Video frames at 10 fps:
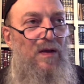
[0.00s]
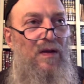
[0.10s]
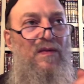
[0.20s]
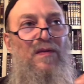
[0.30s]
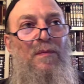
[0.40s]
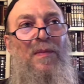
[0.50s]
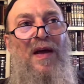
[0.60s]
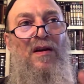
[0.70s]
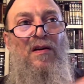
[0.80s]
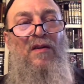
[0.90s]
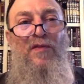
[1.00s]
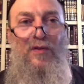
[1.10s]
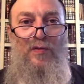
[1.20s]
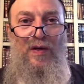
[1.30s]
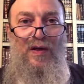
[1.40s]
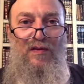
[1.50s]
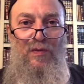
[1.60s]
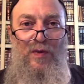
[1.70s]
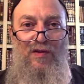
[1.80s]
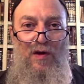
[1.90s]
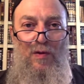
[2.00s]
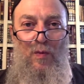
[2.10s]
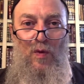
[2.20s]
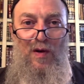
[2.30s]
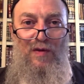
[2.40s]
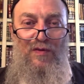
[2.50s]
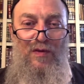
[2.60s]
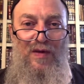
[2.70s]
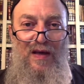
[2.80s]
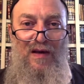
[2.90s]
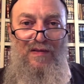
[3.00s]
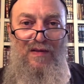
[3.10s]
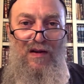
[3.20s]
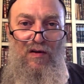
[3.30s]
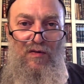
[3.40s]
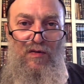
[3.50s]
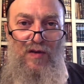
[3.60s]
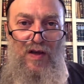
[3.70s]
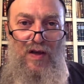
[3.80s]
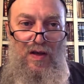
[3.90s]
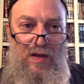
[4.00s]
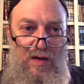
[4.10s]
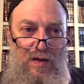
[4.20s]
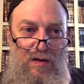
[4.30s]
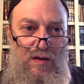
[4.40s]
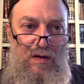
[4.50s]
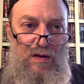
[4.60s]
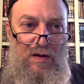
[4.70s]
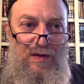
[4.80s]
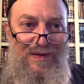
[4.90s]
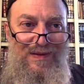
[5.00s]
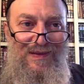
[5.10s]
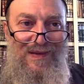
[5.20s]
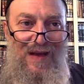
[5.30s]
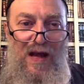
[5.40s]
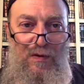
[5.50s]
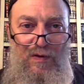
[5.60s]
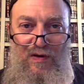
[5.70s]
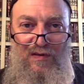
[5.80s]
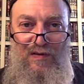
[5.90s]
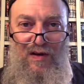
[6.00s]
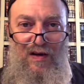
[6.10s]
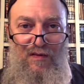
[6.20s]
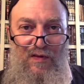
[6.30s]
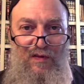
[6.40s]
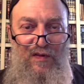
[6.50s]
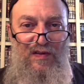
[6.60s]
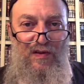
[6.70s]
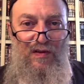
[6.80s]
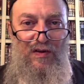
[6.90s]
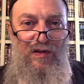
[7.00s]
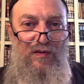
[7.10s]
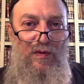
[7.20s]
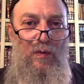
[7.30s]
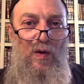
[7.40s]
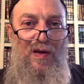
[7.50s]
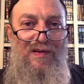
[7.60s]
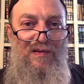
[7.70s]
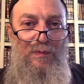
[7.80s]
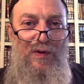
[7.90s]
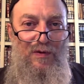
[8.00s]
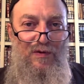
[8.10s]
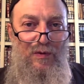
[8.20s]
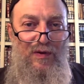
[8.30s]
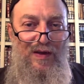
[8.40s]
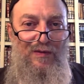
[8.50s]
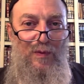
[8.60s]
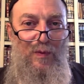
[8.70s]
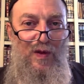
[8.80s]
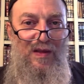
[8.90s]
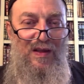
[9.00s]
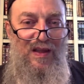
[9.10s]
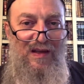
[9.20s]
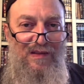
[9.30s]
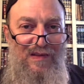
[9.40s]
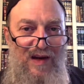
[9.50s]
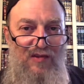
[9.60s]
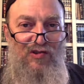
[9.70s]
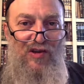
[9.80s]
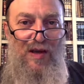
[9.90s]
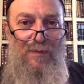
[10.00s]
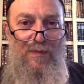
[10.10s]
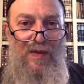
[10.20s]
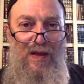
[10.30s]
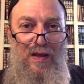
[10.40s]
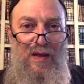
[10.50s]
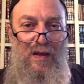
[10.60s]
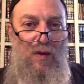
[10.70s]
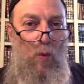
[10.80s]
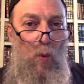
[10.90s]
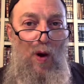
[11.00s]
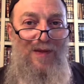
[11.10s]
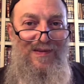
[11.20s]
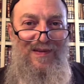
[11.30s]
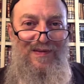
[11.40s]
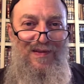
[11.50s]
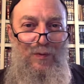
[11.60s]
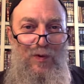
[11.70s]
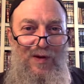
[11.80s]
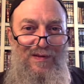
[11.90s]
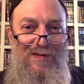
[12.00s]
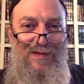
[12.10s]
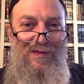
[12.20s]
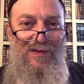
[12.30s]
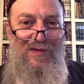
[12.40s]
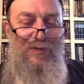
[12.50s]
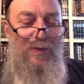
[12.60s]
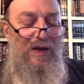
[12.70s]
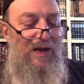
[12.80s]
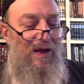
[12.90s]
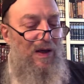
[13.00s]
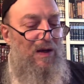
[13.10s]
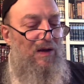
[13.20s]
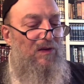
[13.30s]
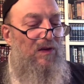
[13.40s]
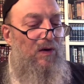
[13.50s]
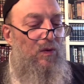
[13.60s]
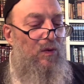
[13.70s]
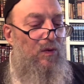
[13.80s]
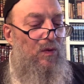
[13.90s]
This is a matter of degrees. We don't want to get ourselves desirous of the physical things. We want the spiritual things. We want the things that Hashem wants us to want, so to speak. So,